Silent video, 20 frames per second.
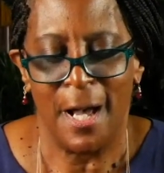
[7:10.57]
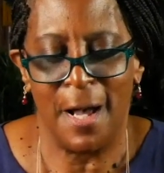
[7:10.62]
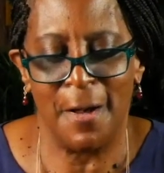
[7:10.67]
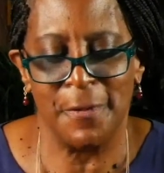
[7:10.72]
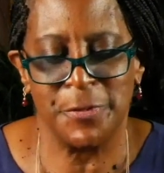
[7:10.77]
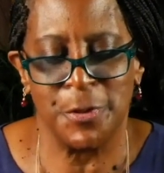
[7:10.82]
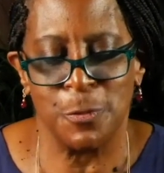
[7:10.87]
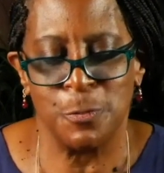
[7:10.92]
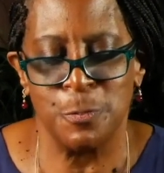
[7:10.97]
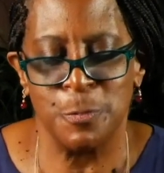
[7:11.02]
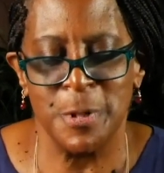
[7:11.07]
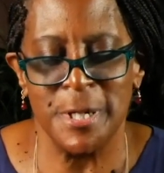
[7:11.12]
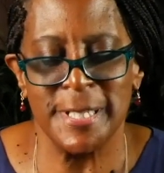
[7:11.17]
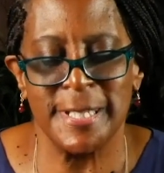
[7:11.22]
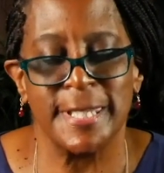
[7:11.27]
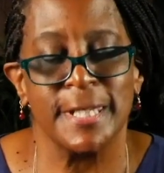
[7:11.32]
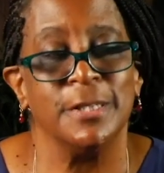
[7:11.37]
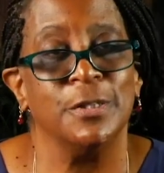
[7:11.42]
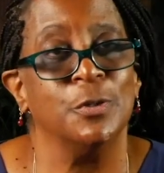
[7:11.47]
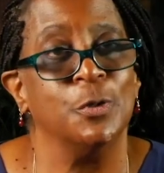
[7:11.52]
of the
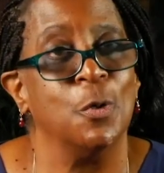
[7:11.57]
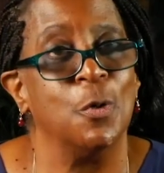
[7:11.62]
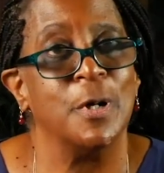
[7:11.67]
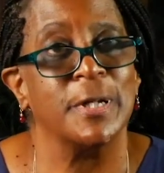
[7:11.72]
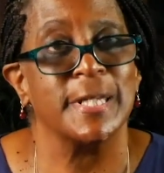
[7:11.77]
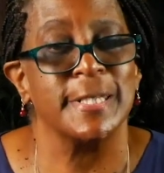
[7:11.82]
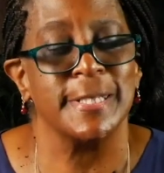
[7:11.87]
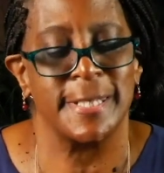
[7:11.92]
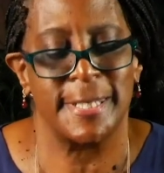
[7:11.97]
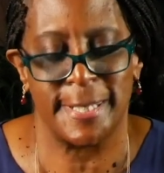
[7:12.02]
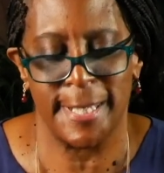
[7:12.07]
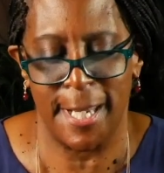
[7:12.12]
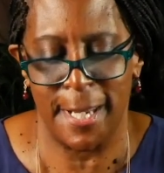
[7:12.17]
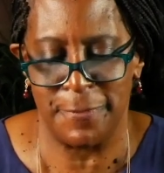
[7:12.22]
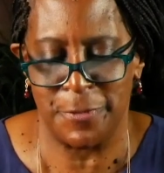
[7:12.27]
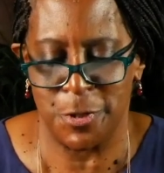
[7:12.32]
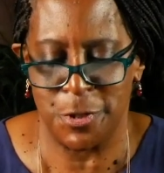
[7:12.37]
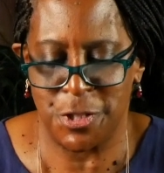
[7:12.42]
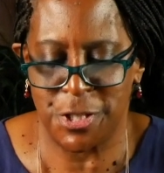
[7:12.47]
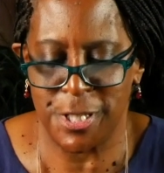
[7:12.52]
risen Lord and
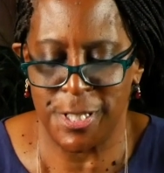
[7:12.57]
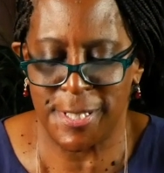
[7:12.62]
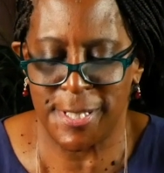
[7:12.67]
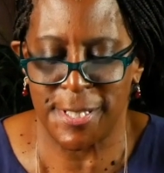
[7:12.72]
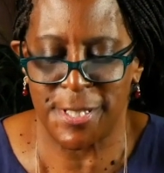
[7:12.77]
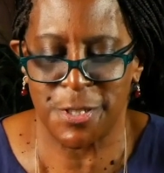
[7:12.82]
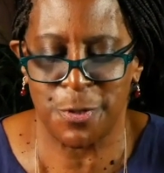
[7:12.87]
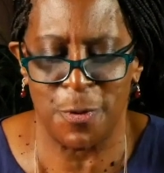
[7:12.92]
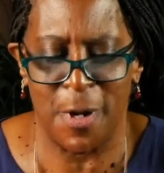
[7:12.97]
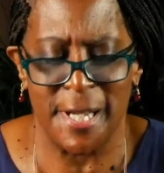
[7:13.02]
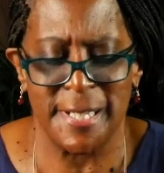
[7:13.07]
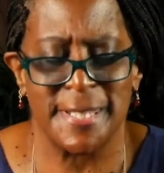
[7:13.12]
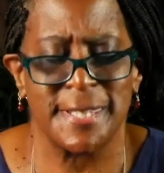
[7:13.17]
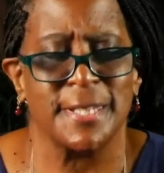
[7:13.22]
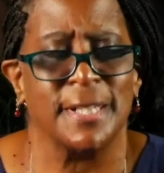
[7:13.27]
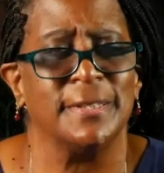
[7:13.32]
Savior Jesus Christ,